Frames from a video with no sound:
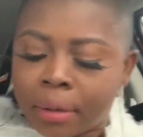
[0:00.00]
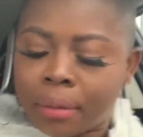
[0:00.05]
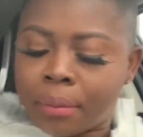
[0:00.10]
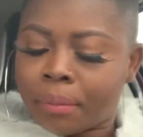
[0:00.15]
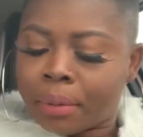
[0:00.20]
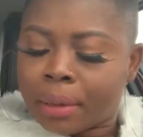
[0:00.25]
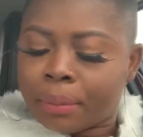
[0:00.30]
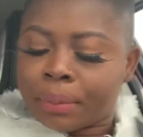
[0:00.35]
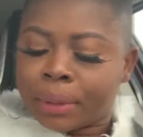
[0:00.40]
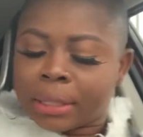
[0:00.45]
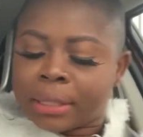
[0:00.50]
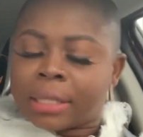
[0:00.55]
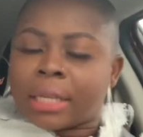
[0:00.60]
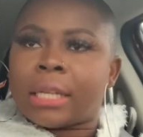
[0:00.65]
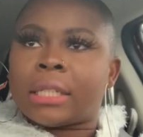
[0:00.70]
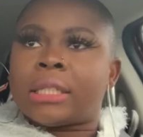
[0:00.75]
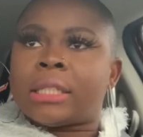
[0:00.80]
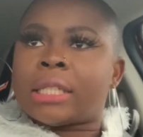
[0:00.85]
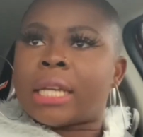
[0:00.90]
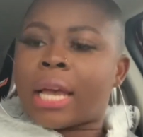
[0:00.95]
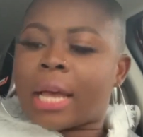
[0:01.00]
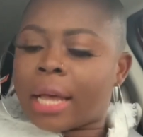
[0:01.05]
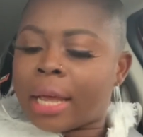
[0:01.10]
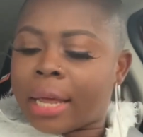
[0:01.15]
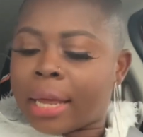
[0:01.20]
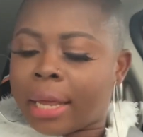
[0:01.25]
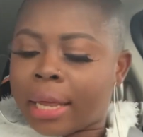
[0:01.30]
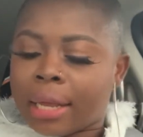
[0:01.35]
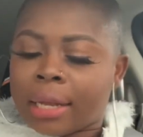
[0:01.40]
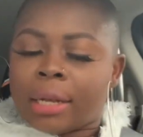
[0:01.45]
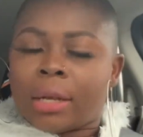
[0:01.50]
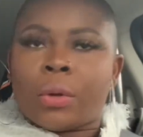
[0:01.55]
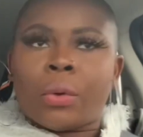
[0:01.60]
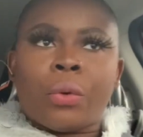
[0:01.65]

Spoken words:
baby Sasha and